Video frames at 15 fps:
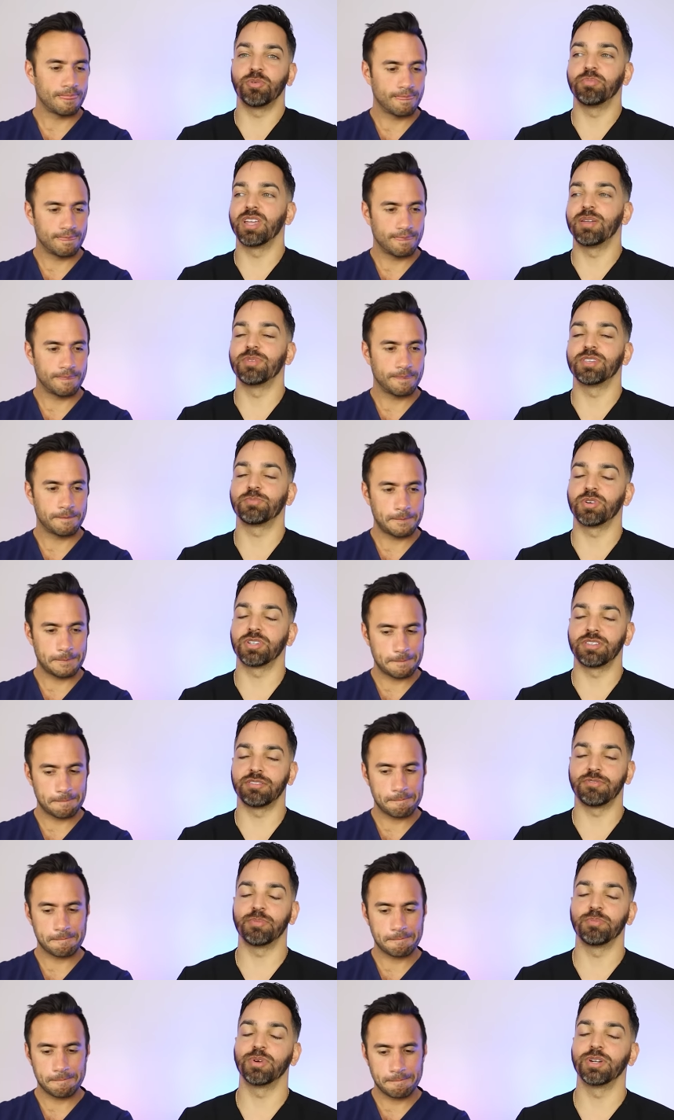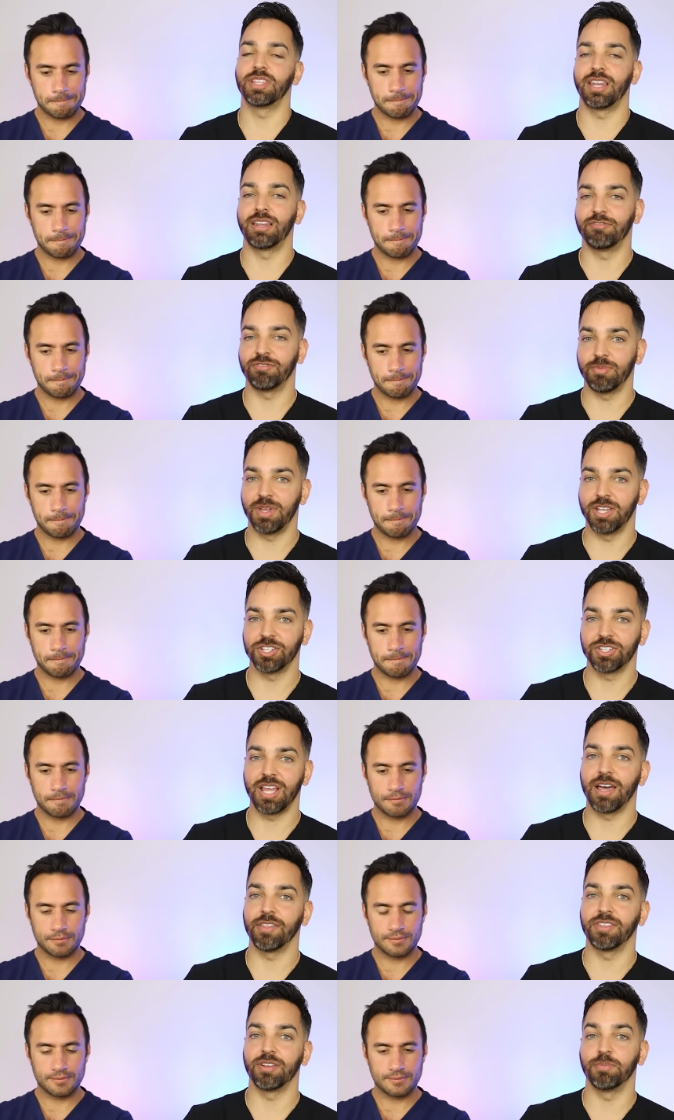Speaker 1: don't blame this person for putting that information
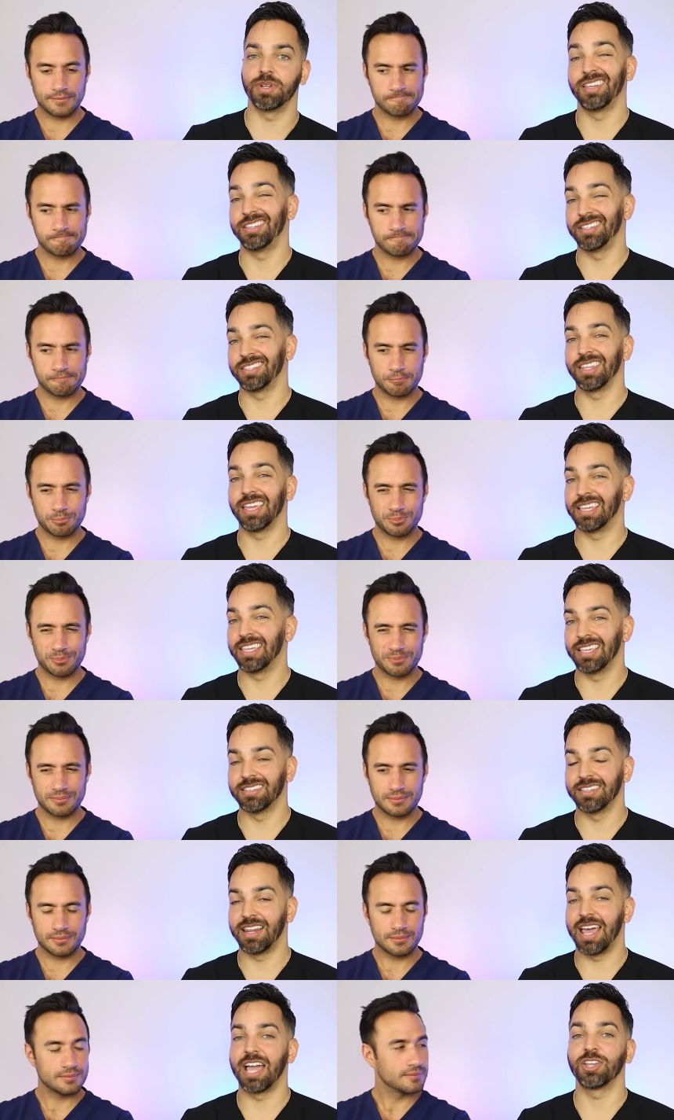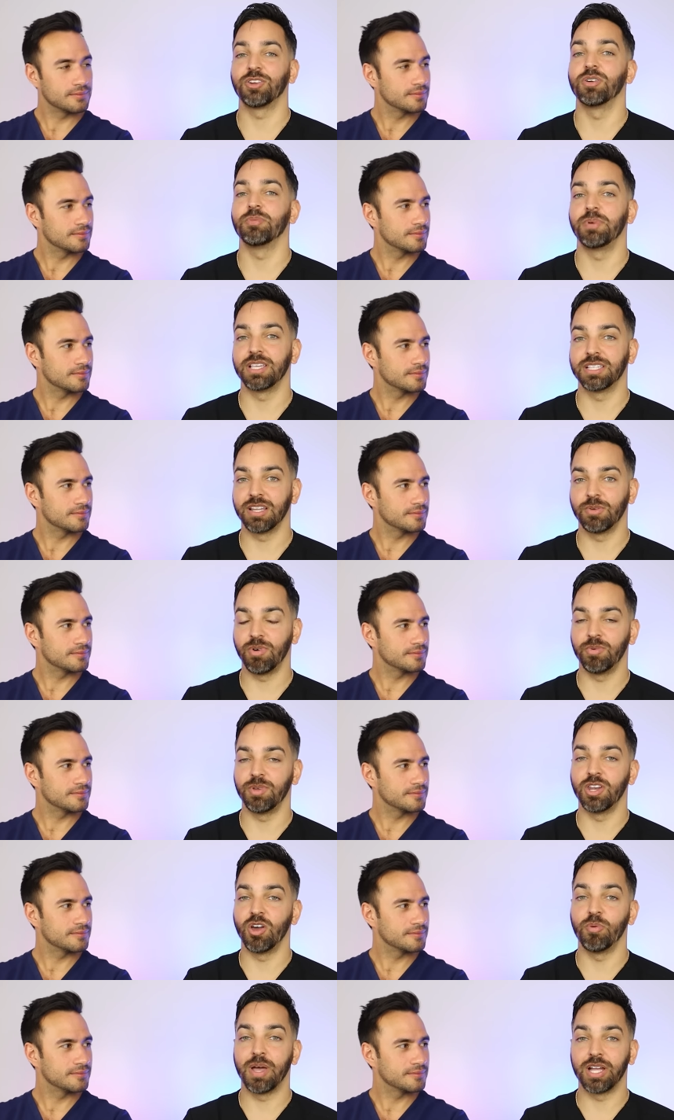out there. It just like isn't accurate based on what
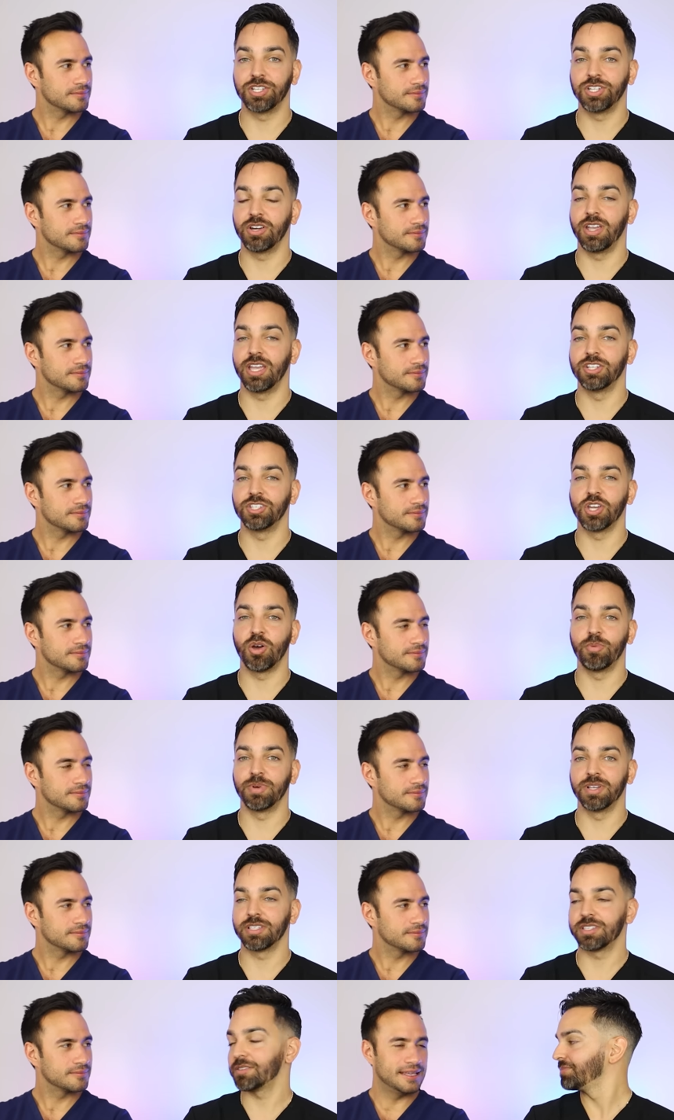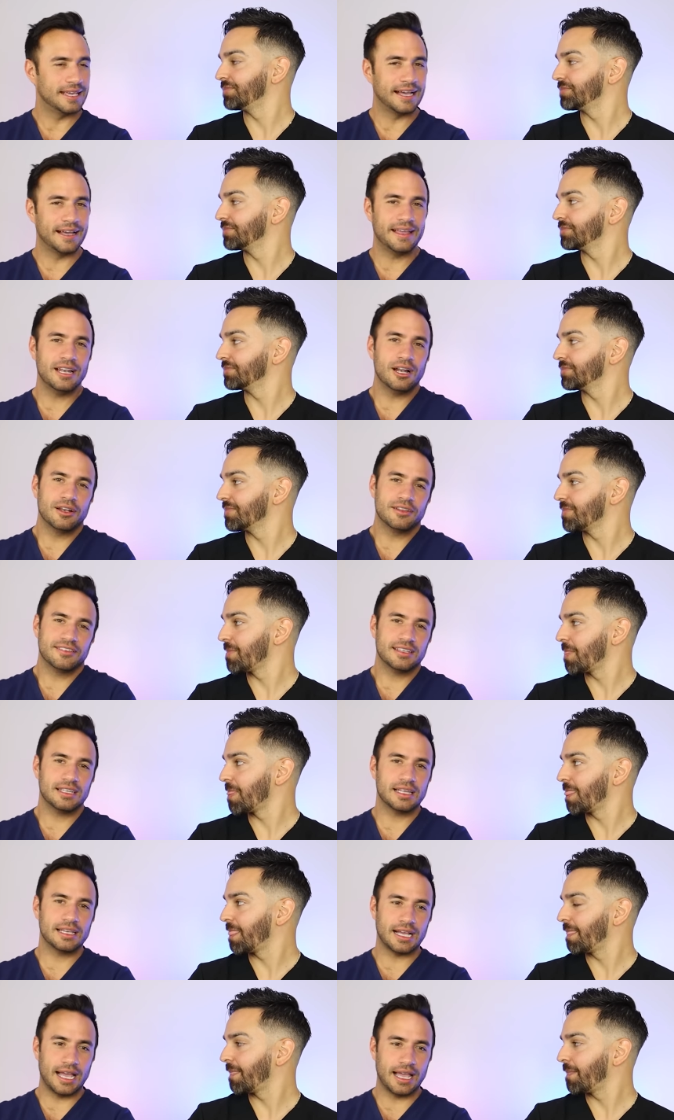we know about cherry angiomas.
Speaker 2: Yeah. And
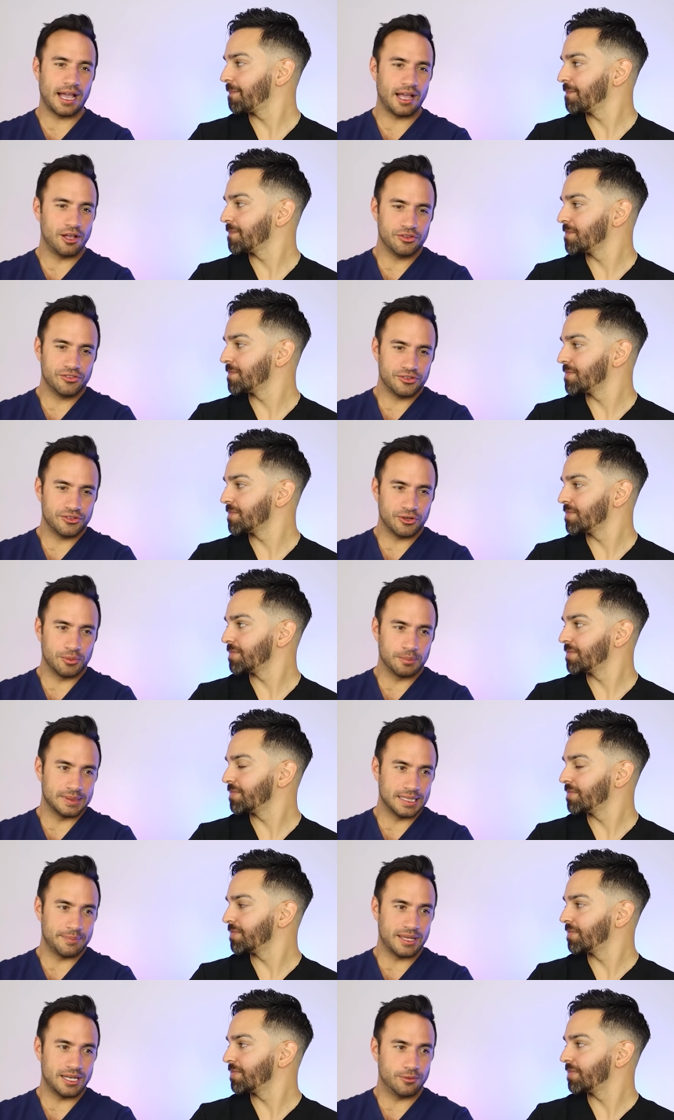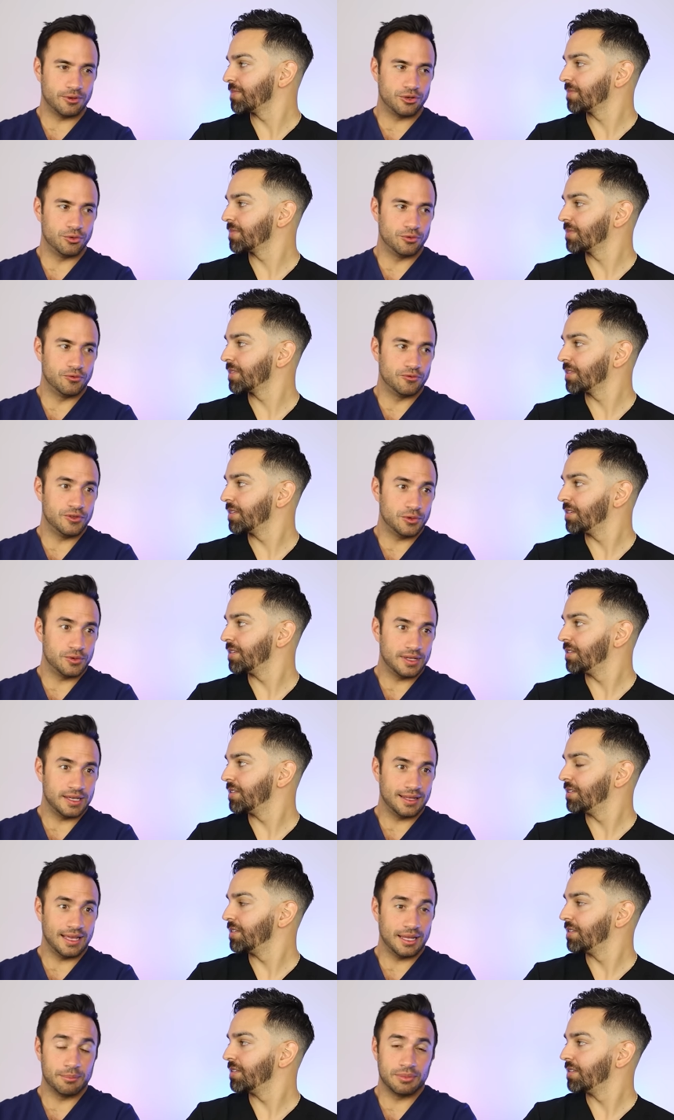honestly, like I also don't blame anyone who viewed
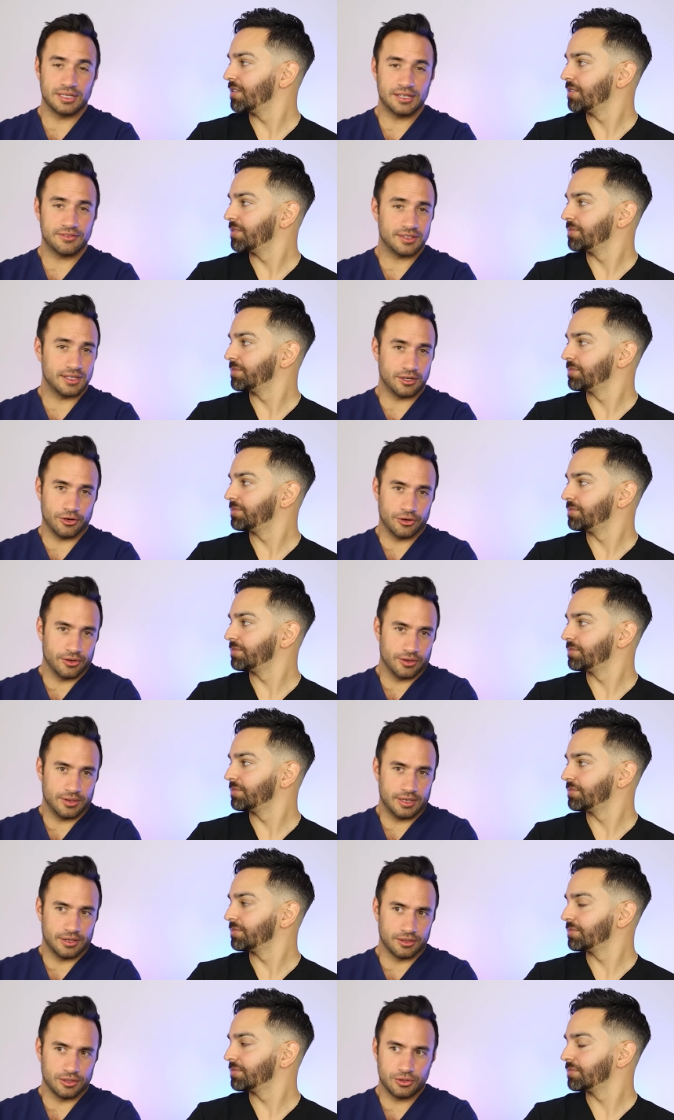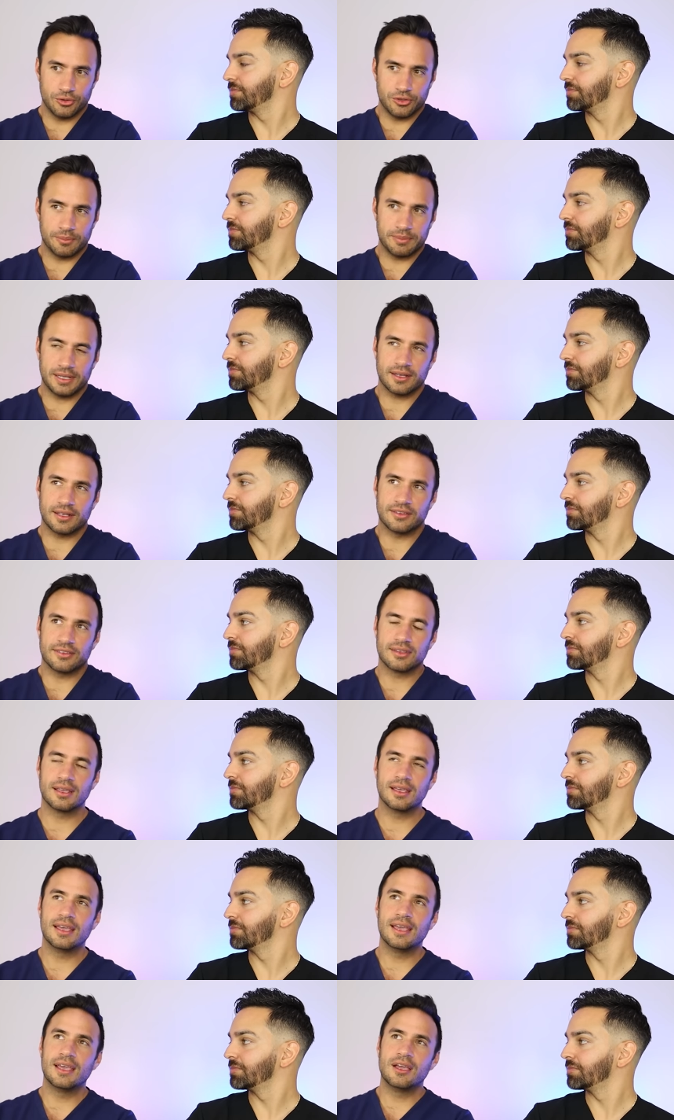it and believes it, her included, because
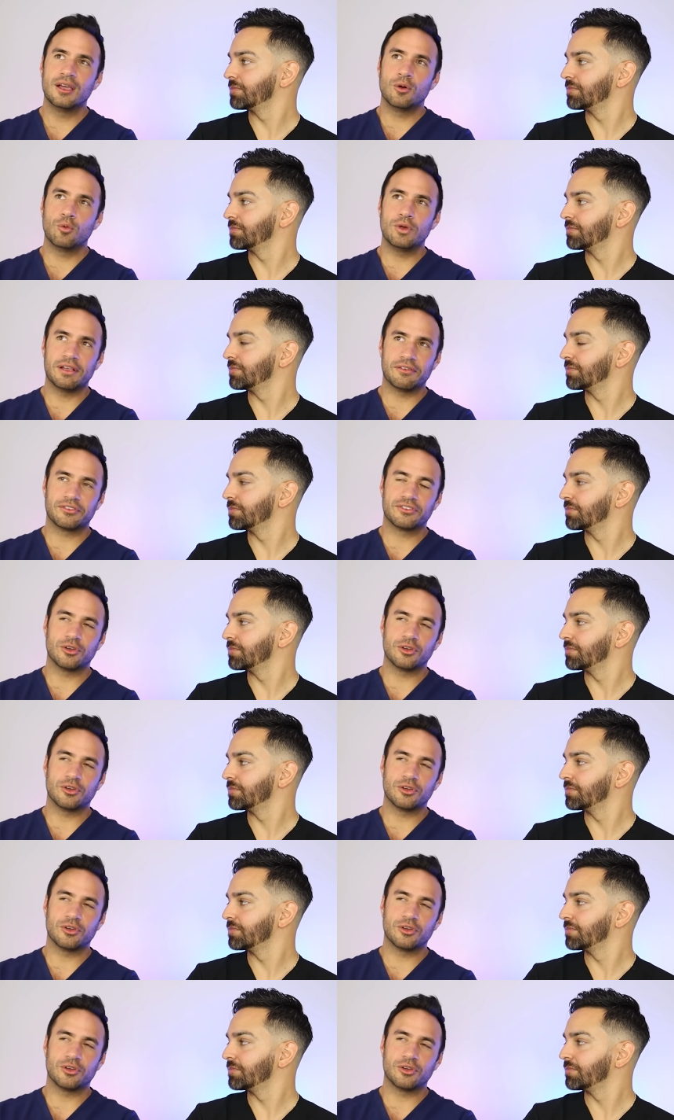we have